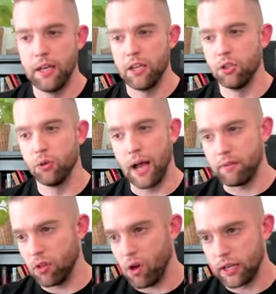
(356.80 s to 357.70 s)
You don't have
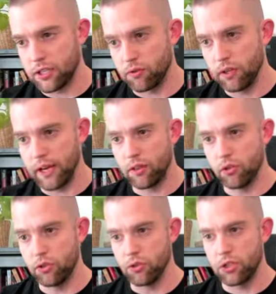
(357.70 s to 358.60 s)
a long history together.
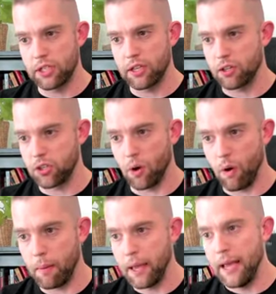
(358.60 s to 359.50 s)
You're just going to show
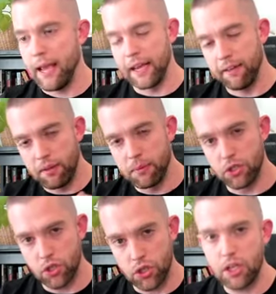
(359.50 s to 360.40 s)
up and give them a
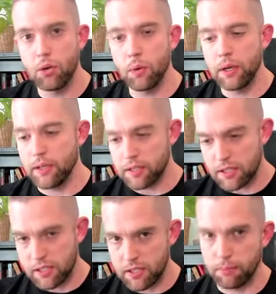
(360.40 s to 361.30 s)
genuine,
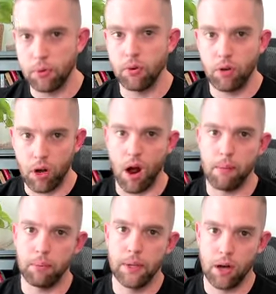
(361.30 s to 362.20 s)
simple
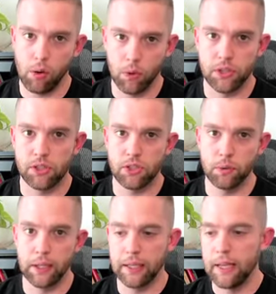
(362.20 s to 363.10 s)
compliment on what they're
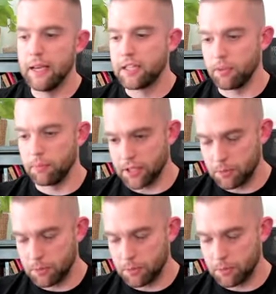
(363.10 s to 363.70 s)
doing, something that's